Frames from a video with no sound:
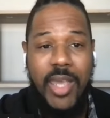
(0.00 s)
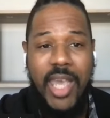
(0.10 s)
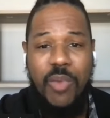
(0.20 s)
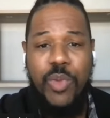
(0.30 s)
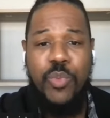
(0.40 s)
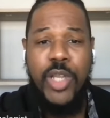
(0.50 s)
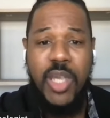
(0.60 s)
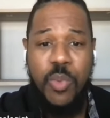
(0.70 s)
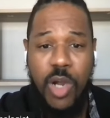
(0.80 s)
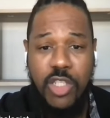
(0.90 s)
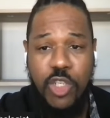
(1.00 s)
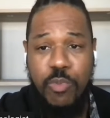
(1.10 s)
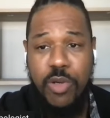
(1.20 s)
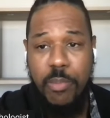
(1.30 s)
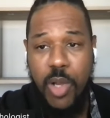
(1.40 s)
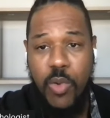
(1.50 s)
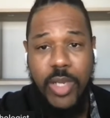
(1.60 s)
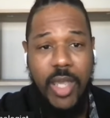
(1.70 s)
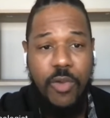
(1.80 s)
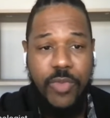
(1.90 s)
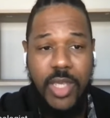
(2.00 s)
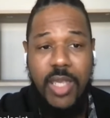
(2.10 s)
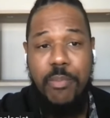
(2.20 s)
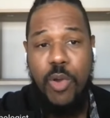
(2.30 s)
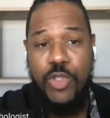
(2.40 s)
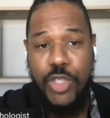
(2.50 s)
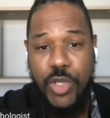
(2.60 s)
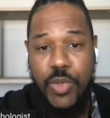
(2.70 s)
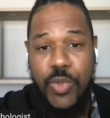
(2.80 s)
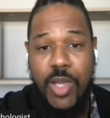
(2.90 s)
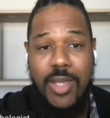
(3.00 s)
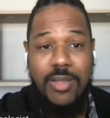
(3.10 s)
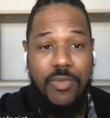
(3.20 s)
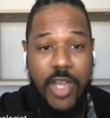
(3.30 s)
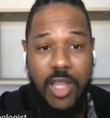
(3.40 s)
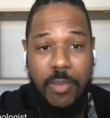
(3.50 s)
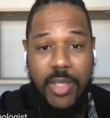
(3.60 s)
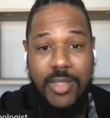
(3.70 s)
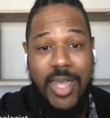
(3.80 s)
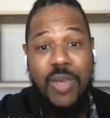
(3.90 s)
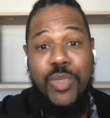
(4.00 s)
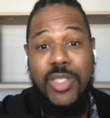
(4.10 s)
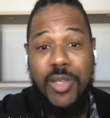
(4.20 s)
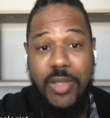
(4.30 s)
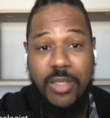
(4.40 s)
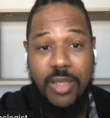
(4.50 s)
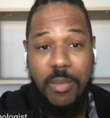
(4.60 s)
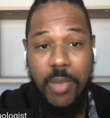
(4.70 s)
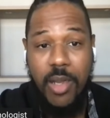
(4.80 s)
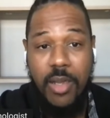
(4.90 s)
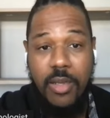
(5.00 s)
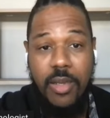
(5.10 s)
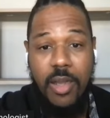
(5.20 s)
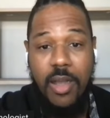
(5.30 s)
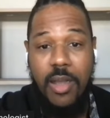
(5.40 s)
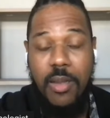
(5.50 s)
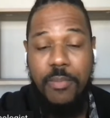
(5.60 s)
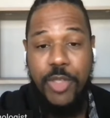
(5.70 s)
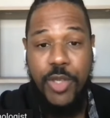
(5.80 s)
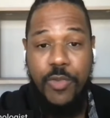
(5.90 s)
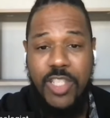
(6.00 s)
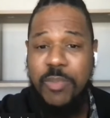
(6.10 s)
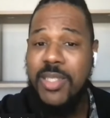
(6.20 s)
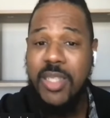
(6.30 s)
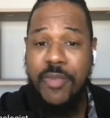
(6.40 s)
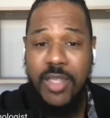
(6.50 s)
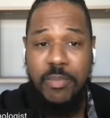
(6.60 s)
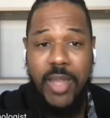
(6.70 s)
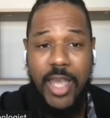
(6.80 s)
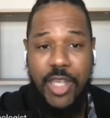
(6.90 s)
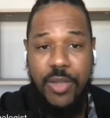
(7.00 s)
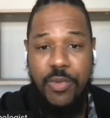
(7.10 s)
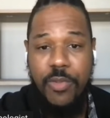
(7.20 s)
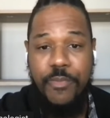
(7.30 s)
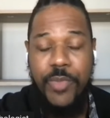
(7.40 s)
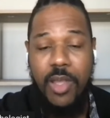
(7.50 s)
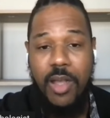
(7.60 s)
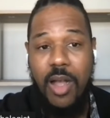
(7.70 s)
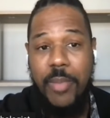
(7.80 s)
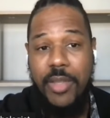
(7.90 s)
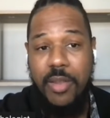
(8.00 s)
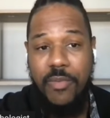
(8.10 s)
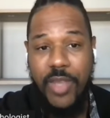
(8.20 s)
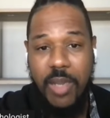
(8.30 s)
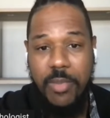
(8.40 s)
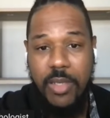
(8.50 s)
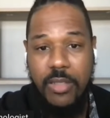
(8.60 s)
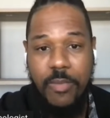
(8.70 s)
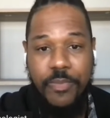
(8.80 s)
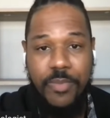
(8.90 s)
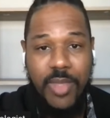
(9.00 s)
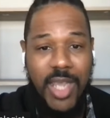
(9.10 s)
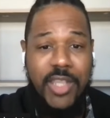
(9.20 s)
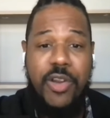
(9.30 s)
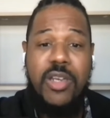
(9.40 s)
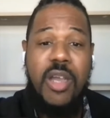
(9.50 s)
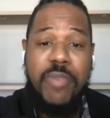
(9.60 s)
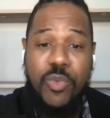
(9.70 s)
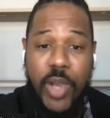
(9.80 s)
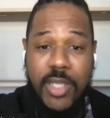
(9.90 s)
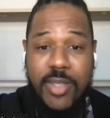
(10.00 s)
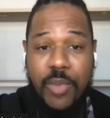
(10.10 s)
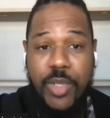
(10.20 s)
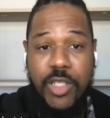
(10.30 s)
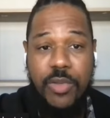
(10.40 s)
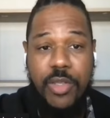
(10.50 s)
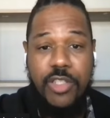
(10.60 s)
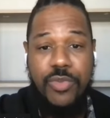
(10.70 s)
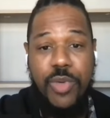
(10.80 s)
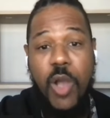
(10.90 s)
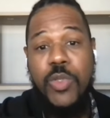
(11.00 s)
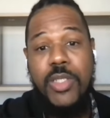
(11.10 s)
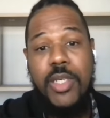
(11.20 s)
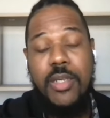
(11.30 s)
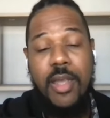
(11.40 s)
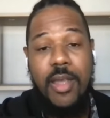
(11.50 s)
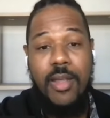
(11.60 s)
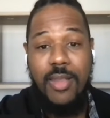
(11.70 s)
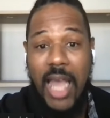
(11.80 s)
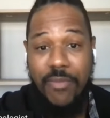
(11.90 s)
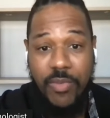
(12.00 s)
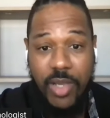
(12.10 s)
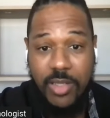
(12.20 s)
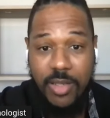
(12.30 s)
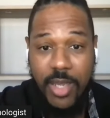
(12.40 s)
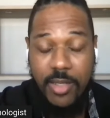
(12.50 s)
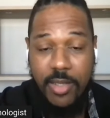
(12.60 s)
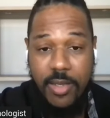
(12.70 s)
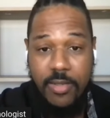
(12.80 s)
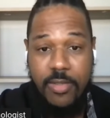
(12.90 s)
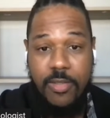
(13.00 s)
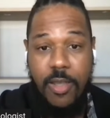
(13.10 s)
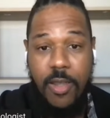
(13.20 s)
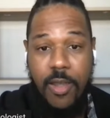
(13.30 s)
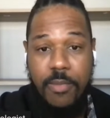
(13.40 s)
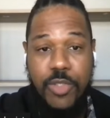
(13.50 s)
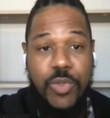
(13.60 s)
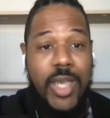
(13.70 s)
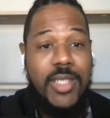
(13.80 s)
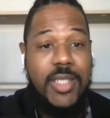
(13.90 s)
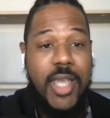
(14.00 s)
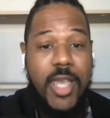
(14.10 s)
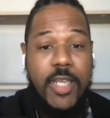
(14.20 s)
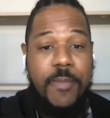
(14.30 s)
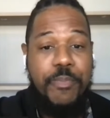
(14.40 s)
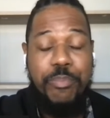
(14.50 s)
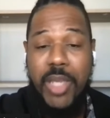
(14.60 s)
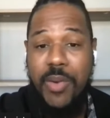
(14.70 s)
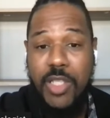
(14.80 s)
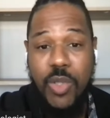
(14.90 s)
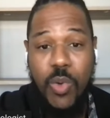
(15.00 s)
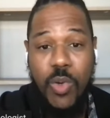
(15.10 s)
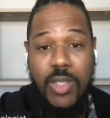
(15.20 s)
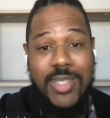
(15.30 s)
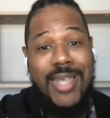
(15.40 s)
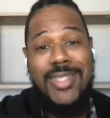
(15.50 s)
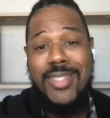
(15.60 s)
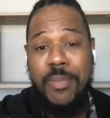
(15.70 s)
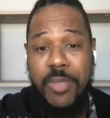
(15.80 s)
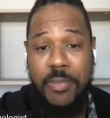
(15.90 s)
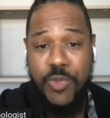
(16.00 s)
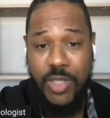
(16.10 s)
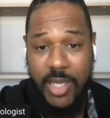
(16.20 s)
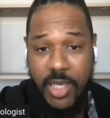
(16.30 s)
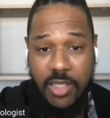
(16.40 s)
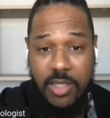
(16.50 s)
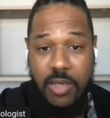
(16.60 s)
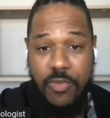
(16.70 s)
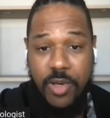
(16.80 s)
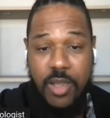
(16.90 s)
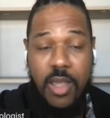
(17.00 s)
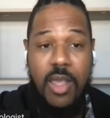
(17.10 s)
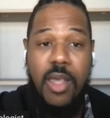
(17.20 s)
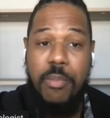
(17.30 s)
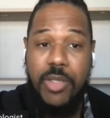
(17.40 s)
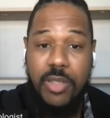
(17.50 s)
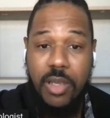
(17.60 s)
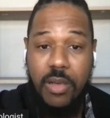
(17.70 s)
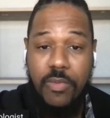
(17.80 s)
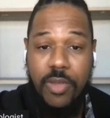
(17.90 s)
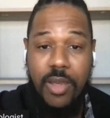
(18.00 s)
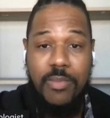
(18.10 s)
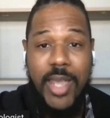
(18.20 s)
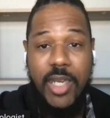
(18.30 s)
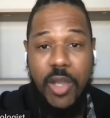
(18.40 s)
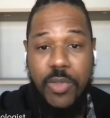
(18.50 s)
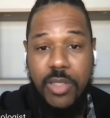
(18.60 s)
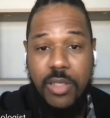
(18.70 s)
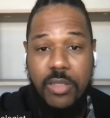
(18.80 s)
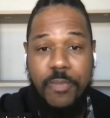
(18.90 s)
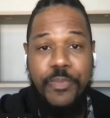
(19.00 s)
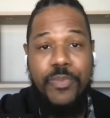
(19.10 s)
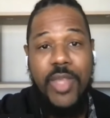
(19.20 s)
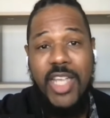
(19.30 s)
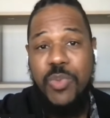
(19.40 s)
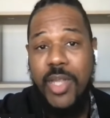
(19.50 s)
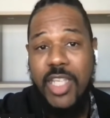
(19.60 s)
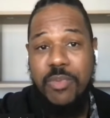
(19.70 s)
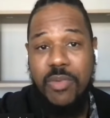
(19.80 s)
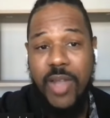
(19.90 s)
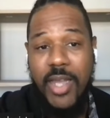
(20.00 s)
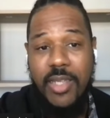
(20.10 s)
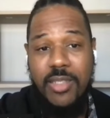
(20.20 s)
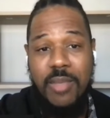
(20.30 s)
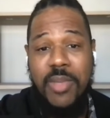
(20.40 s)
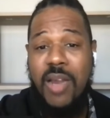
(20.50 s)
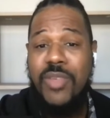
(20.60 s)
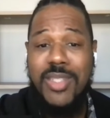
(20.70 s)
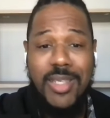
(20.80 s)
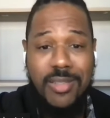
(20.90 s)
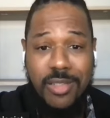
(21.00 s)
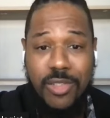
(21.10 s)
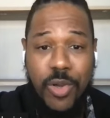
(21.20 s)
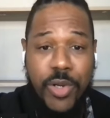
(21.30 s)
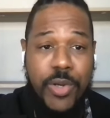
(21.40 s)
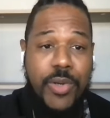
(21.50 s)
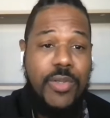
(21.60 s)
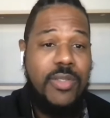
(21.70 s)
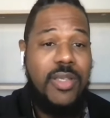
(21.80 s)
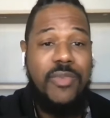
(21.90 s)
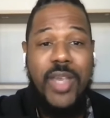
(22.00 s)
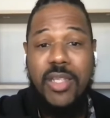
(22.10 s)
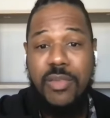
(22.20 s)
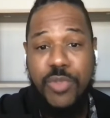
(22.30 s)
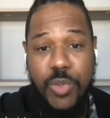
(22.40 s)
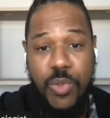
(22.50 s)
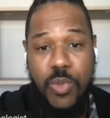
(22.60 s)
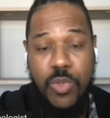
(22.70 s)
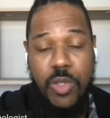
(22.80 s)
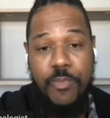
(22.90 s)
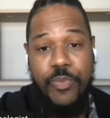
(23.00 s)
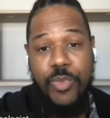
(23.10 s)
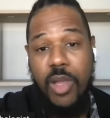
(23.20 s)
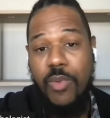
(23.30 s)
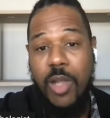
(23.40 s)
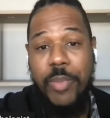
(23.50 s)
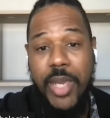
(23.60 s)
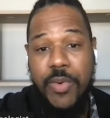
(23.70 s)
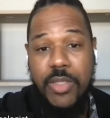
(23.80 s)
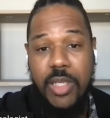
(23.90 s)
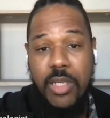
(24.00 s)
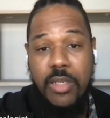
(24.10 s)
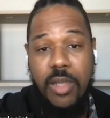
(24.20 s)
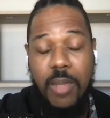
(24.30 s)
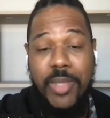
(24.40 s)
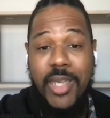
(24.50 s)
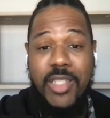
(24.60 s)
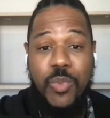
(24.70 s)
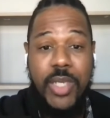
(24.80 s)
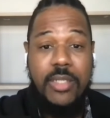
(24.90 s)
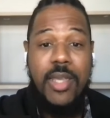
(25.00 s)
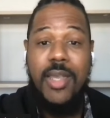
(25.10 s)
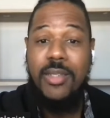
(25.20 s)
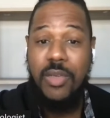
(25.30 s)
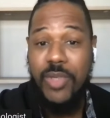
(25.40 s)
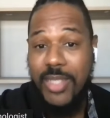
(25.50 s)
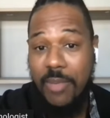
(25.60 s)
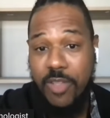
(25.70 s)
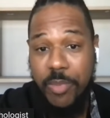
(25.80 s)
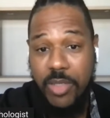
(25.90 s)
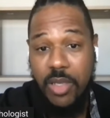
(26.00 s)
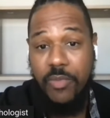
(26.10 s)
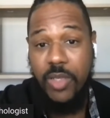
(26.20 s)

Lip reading: And we really want to promote healthy emotional development and resilience among youth, specifically Black youth and their families. And there are a number of ways that we do this through hosting live events like this to educate parents on signs and symptoms related to different mental health diagnoses, as well as providing some conversation starters, effective tools around parenting kids with different types of mental health